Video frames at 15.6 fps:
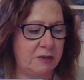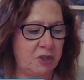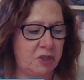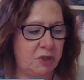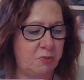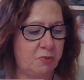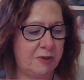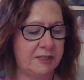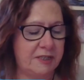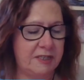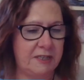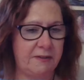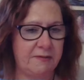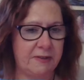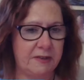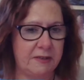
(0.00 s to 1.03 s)
She wasn't
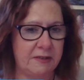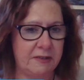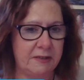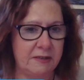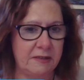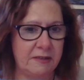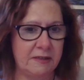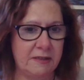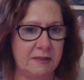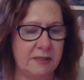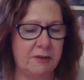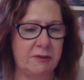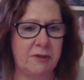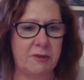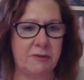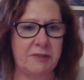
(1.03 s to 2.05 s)
even,
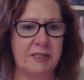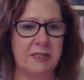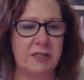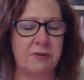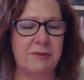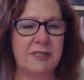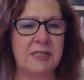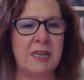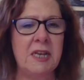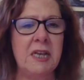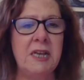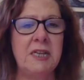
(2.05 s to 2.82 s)
there was